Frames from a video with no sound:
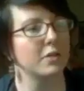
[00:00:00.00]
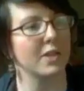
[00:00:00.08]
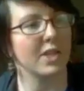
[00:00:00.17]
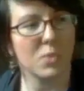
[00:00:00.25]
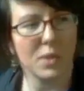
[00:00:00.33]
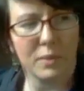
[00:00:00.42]
So
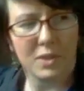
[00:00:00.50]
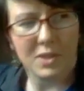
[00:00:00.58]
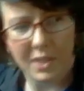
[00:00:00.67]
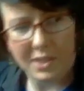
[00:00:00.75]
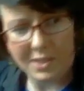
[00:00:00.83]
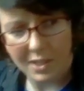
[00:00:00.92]
that's why
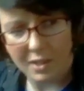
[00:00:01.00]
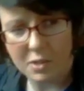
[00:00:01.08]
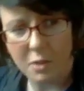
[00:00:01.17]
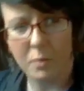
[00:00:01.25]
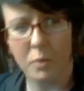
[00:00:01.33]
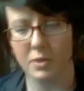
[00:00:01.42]
merchandising is
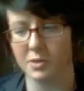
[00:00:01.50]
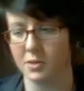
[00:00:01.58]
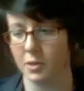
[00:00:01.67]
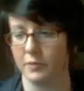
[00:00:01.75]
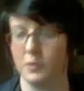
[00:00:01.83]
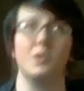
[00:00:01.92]
so important. So
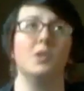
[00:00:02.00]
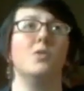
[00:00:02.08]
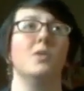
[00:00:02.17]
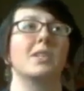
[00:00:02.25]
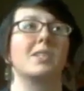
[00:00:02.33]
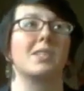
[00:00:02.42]
if you do
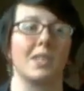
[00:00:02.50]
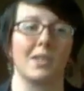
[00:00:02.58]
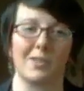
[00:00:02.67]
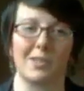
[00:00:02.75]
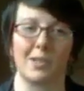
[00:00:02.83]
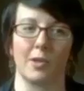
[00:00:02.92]
want to see the
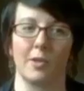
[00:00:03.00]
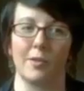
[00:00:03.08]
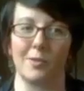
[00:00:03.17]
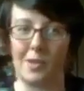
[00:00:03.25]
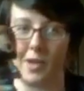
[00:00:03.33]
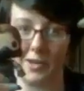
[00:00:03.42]
return of
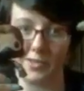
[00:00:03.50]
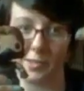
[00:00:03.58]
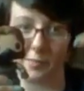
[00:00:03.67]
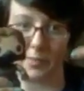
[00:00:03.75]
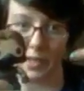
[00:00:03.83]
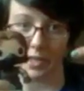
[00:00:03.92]
those
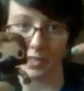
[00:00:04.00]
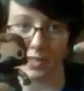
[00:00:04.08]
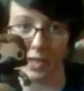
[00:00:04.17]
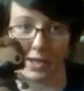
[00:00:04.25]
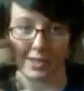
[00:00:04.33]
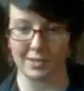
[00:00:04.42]
awesome guest
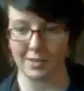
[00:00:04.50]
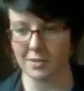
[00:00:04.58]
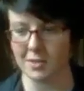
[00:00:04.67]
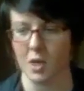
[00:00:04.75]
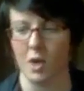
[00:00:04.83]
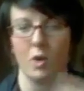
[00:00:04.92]

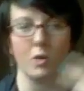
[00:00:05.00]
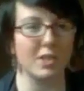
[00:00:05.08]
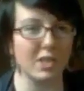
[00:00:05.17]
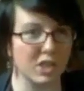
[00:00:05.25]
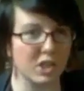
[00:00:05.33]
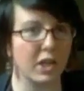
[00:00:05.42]
actors or
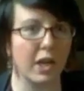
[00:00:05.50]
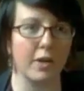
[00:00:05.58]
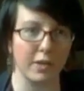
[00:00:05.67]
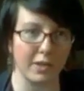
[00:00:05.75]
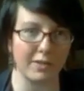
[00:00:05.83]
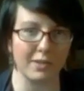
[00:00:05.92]
CGI or
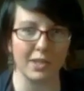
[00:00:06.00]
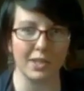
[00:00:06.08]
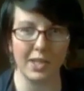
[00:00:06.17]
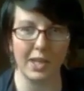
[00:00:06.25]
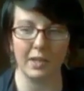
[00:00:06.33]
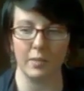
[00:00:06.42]
anything like
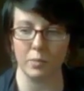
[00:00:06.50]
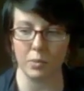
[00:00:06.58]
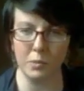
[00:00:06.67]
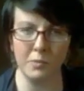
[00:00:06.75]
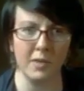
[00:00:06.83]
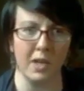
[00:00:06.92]
that
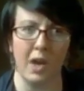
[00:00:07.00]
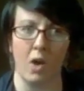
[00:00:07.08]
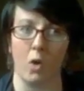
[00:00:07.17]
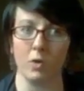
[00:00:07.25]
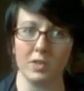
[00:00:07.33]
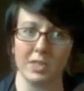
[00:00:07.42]
improve,
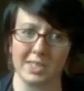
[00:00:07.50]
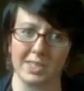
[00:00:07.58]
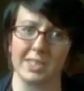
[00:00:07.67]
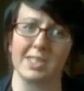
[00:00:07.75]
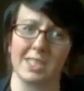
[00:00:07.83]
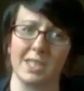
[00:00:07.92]
or just
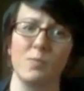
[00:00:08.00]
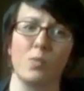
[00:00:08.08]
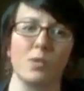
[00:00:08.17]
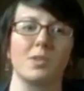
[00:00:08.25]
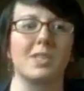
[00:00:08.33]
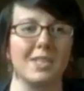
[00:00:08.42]
to see
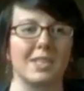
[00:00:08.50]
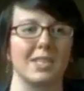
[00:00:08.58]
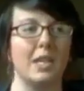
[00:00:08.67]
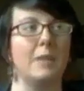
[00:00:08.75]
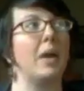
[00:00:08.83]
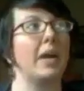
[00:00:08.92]
more seasons,
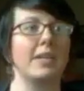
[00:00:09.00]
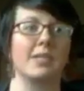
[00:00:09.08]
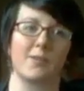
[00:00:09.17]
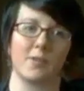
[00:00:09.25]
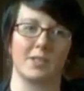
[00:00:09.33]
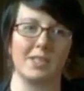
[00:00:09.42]
it
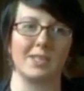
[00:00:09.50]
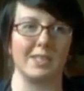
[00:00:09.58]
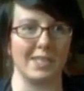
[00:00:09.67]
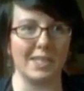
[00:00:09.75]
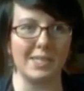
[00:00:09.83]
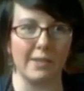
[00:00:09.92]
pays for
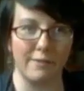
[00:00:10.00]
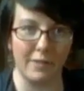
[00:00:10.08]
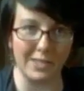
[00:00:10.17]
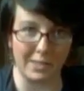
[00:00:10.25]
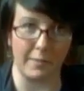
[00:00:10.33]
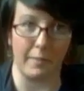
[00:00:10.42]
seasons. It's
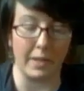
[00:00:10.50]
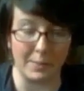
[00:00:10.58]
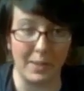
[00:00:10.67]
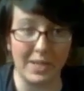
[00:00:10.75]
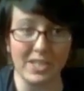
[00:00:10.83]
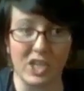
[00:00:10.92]
a
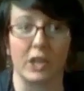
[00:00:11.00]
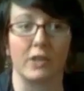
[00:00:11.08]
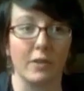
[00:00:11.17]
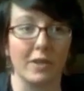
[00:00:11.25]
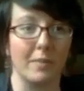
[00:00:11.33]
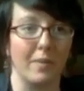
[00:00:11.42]
paycheck
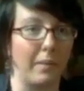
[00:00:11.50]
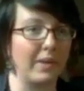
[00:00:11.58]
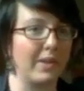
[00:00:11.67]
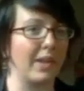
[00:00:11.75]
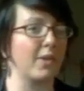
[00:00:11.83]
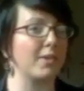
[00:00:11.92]
for them. I
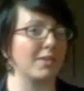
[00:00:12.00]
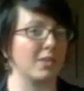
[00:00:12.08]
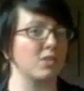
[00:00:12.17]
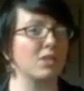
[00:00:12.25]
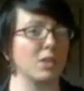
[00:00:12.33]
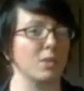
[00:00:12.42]
mean, they're
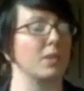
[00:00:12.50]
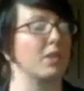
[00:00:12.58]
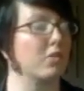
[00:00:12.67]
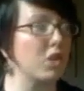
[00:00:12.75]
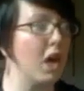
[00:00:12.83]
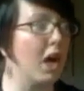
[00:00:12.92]
essentially doing
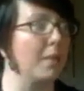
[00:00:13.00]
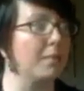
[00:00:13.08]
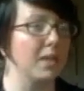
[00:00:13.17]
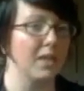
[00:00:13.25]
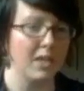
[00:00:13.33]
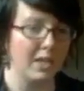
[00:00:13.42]
their job.
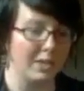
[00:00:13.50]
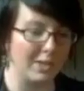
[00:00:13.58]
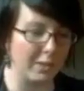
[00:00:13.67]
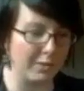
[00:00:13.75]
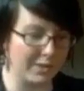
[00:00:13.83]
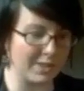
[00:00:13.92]

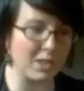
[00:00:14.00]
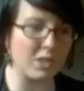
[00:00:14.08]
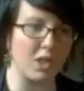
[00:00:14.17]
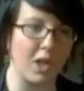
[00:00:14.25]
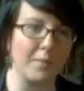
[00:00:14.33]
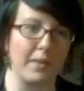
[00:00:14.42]
This is a
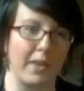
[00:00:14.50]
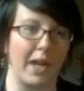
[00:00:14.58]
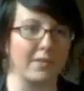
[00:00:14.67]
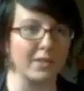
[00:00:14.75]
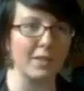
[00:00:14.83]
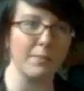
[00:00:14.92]
job that they
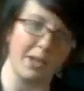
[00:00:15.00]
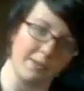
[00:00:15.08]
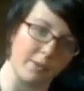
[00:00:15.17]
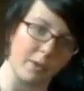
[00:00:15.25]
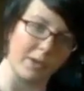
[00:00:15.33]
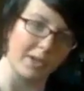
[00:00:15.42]
have to get paid
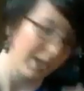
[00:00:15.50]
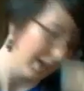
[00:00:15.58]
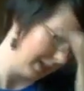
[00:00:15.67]
for.